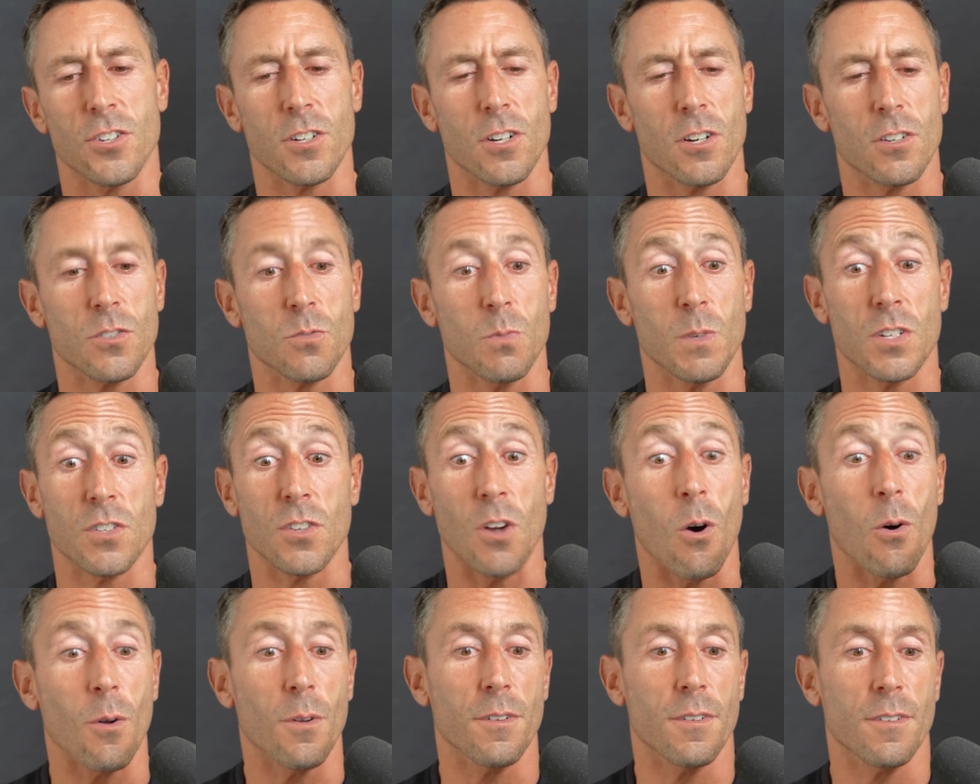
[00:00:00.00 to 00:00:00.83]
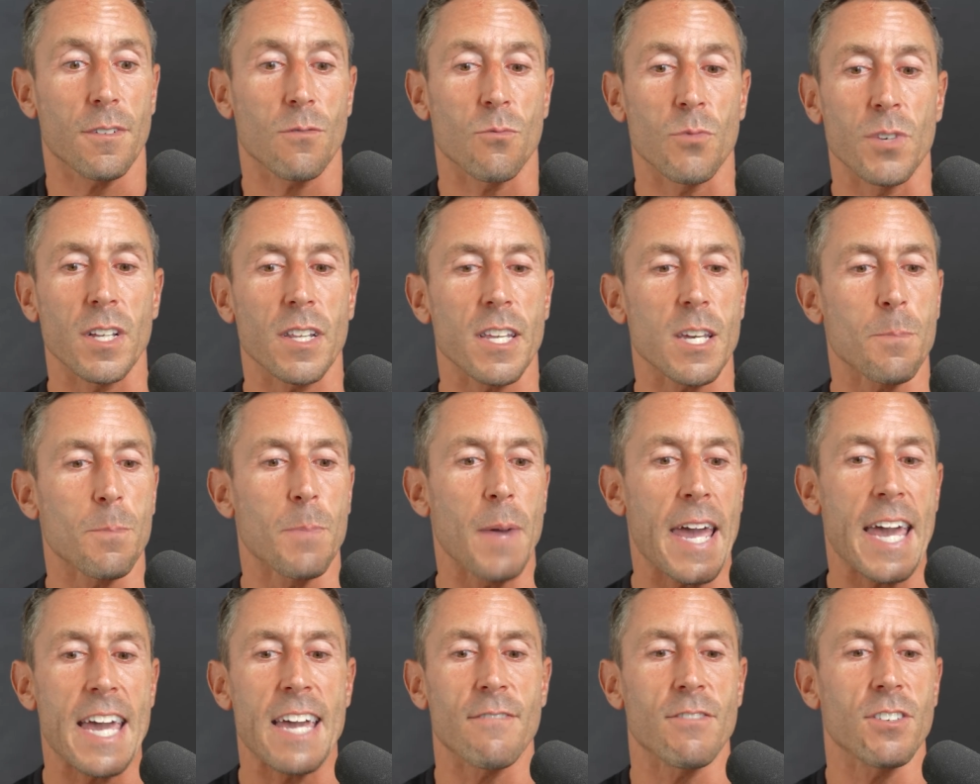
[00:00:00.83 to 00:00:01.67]
sugars which don't really
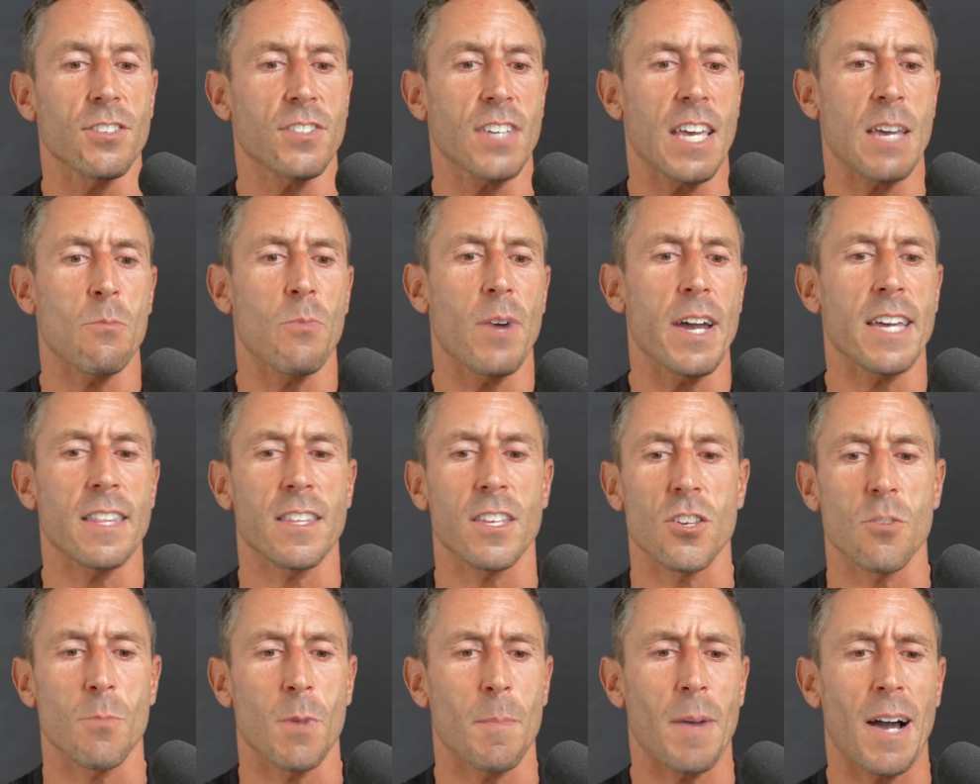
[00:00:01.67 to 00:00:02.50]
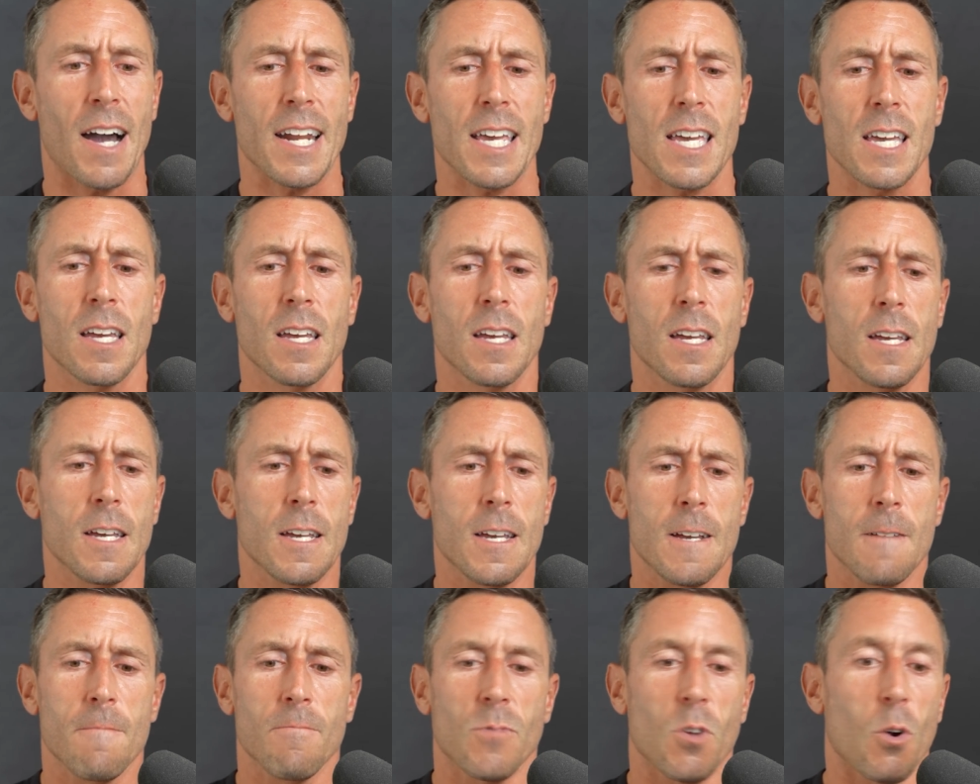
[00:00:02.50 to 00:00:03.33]
behave the same way in the human body
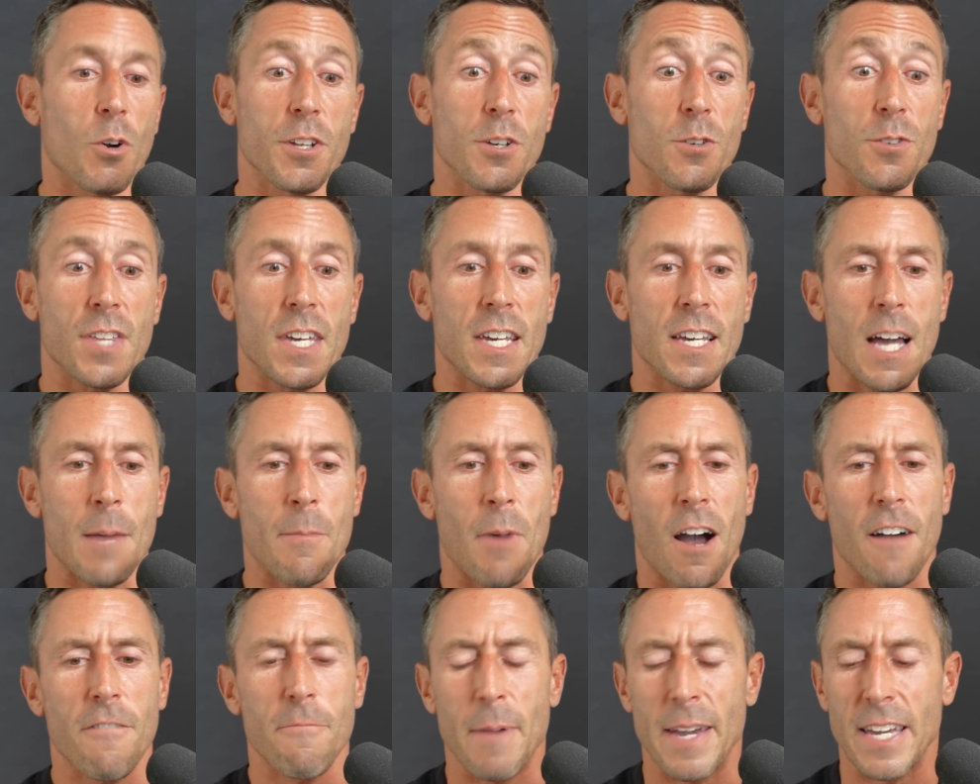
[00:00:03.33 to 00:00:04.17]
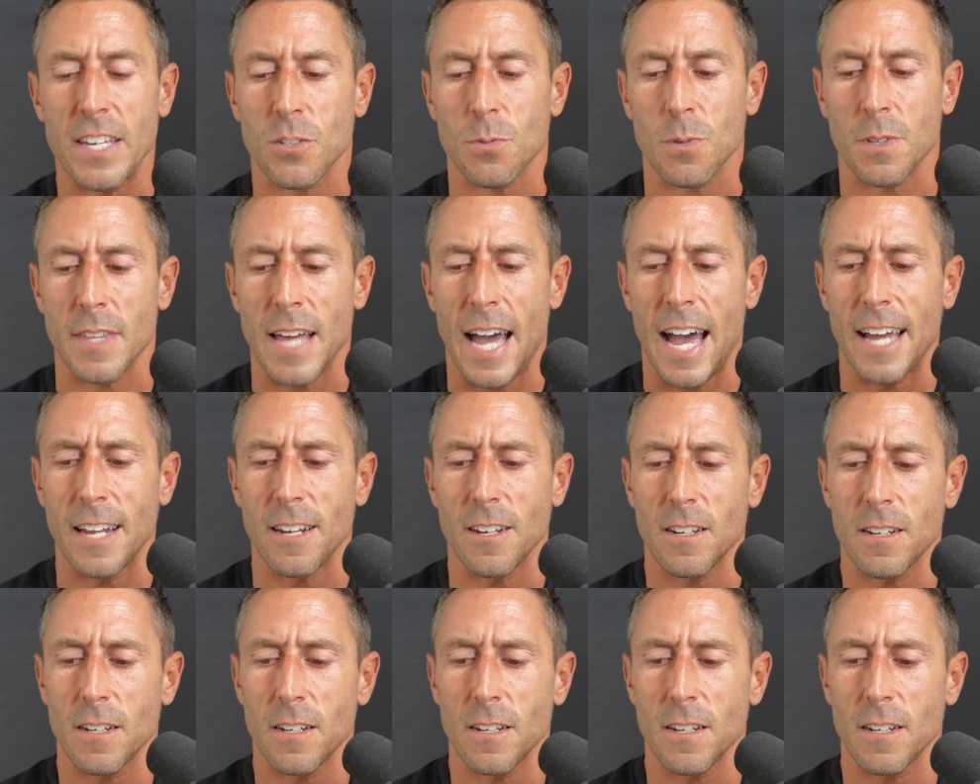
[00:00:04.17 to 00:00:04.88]
or do you think i'm off base with that